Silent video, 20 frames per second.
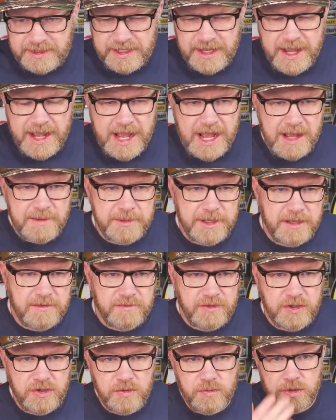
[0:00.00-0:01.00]
How many of
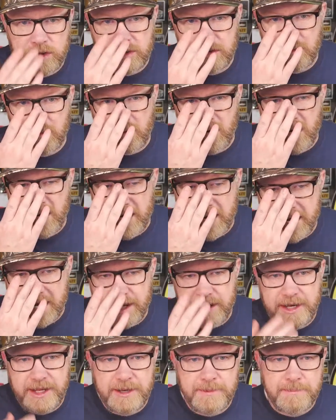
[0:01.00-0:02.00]
you would run
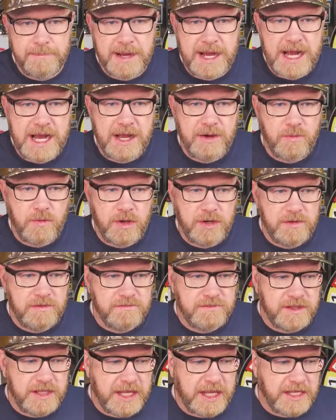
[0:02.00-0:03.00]
out and buy one of
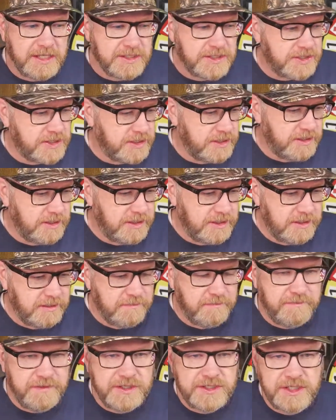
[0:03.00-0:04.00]
these
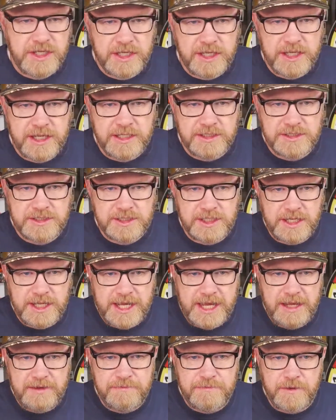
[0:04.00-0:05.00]
fishing kits
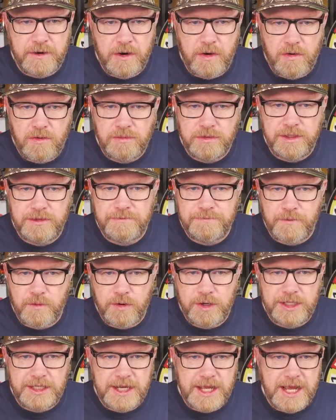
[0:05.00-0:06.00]
today for only
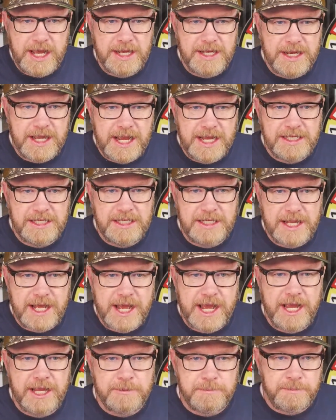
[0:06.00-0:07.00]

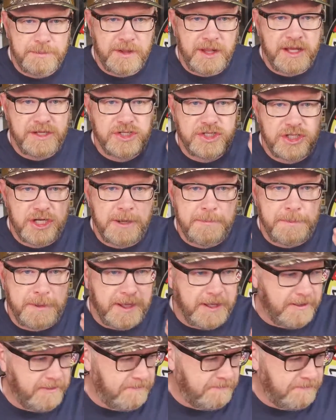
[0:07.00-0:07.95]
$49.99 plus shipping.